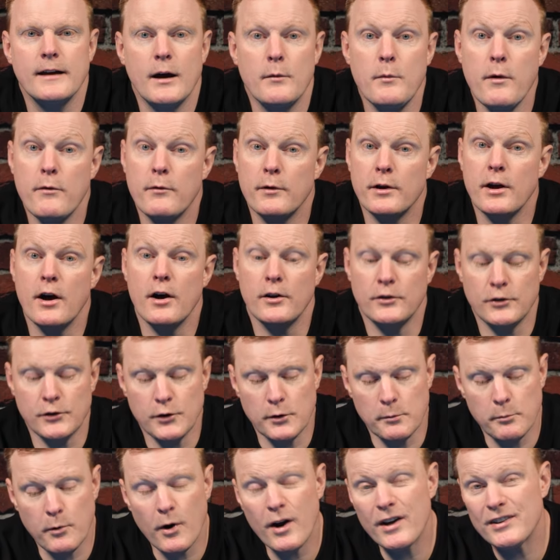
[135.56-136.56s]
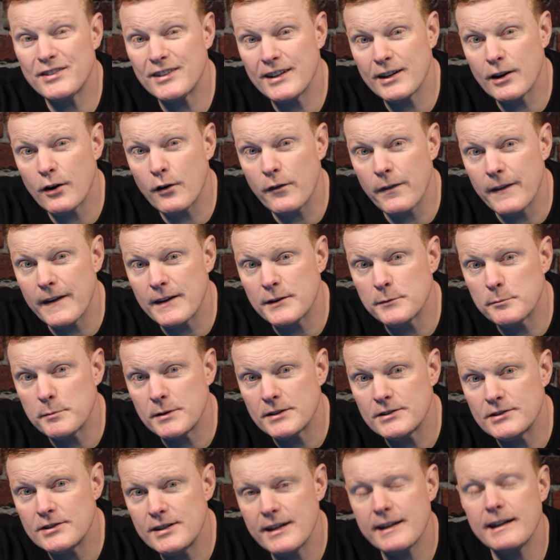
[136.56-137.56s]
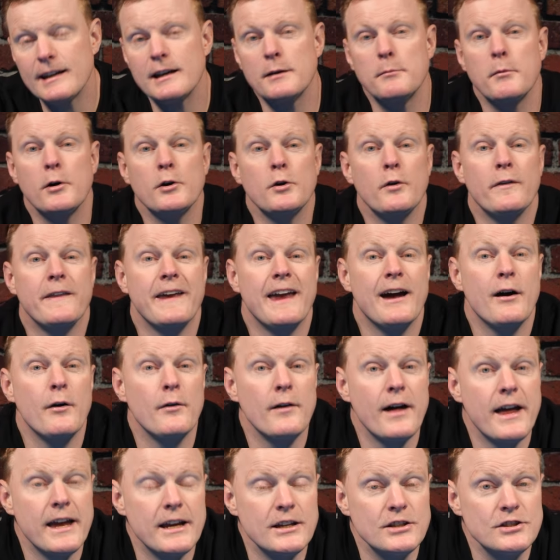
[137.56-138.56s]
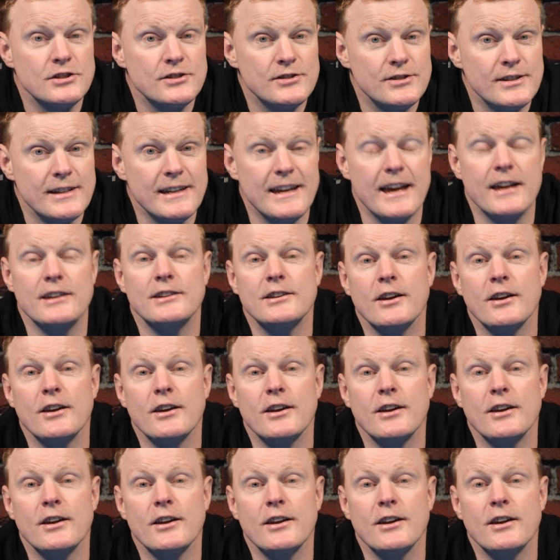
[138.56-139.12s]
And with regards to pricing on this particular model, the LHC